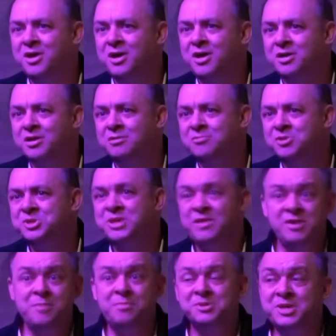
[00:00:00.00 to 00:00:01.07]
uh, with
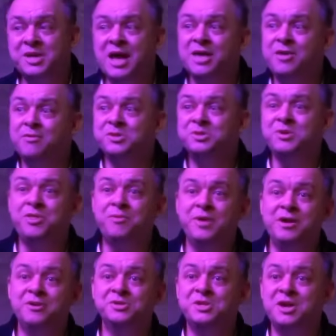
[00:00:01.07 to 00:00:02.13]
seventy percent accuracy
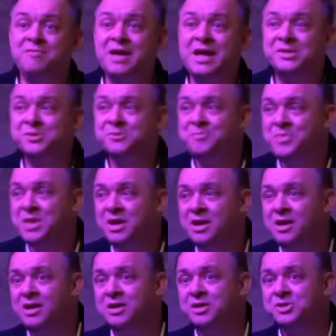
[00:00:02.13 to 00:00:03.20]
three years in advance.
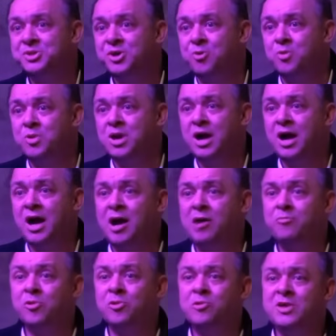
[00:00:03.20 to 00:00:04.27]
So
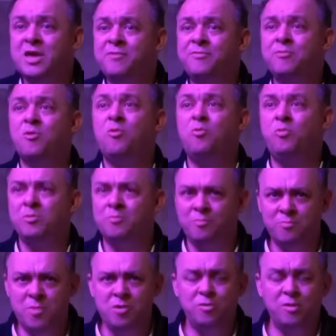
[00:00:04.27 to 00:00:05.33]
uh, we're looking for
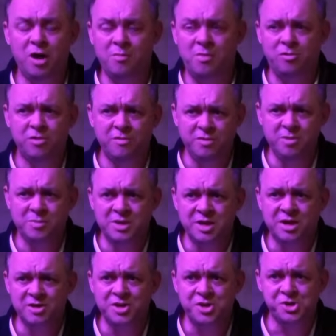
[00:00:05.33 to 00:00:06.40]
mo a mode of human
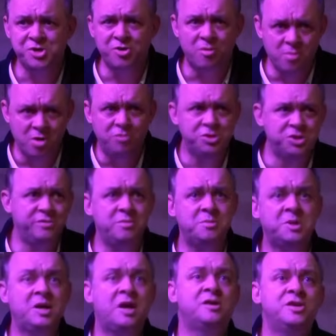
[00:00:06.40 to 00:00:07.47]
cognition or modes of
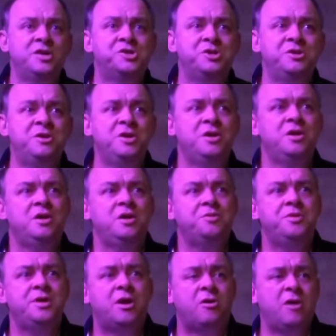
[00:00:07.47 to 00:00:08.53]
human cognition
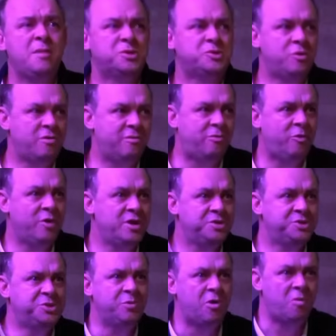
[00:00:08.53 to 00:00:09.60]
that are able to
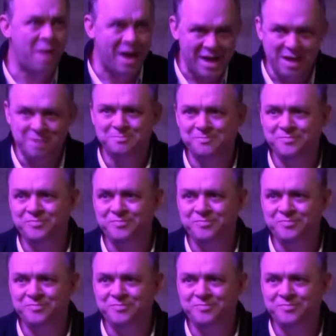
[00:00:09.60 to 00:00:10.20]
avoid duomining.